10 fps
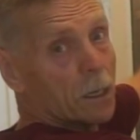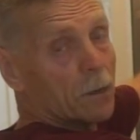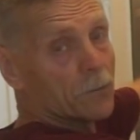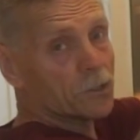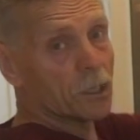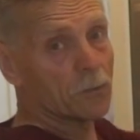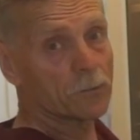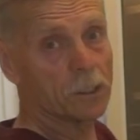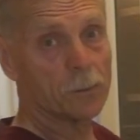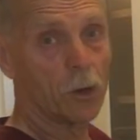of the
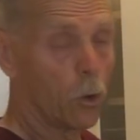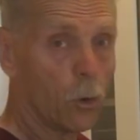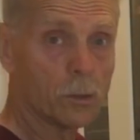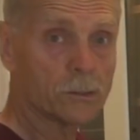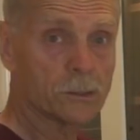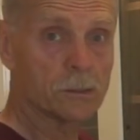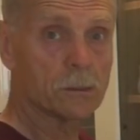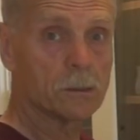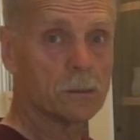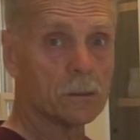shelf clip holes.
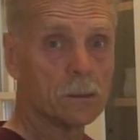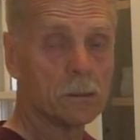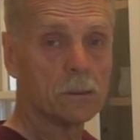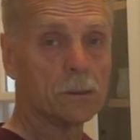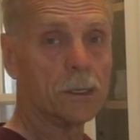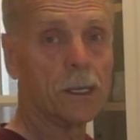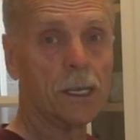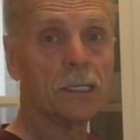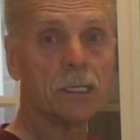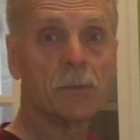
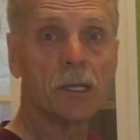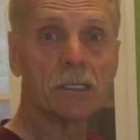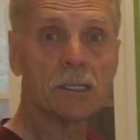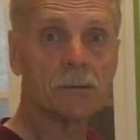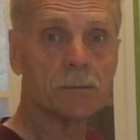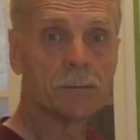Easy peasy.